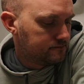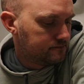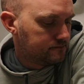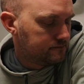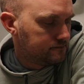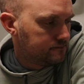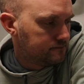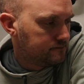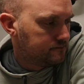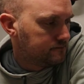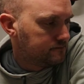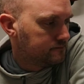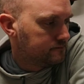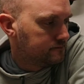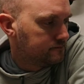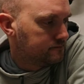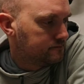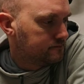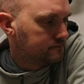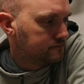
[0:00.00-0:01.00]

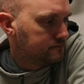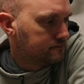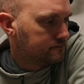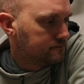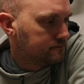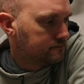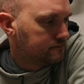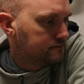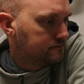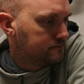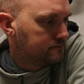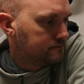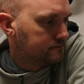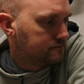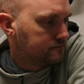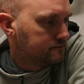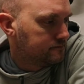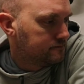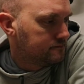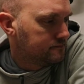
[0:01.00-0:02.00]

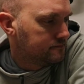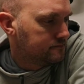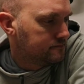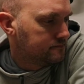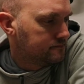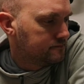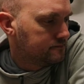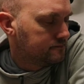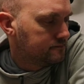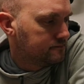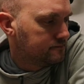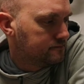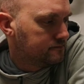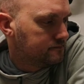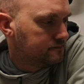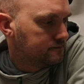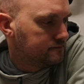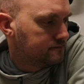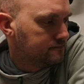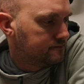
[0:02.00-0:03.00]

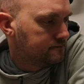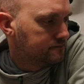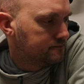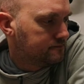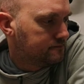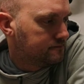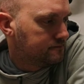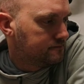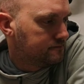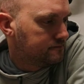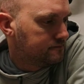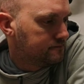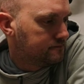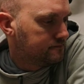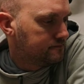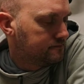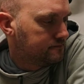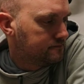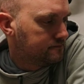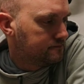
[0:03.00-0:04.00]

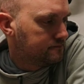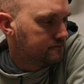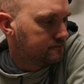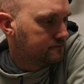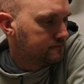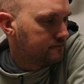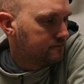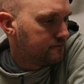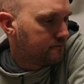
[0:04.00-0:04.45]
No words are spoken by the person on screen.